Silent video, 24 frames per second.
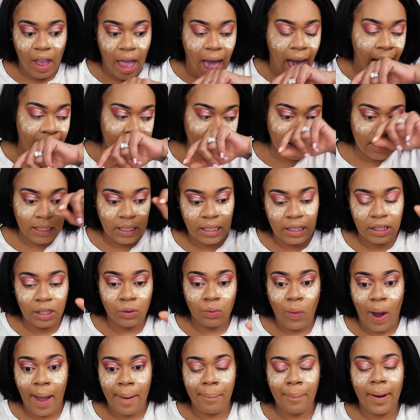accidentally
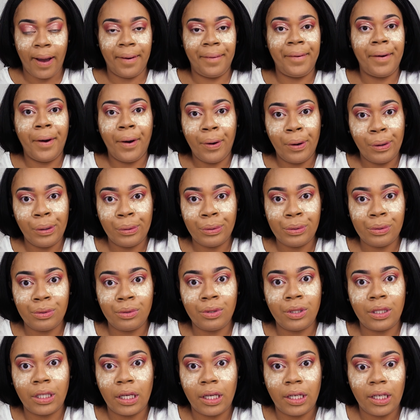wipe my
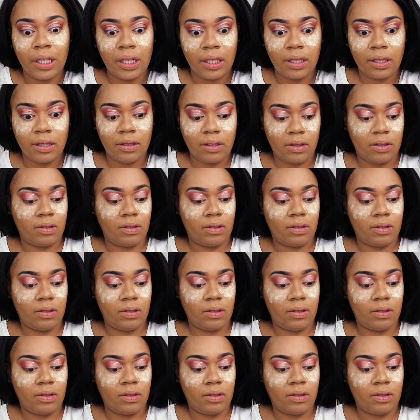nose and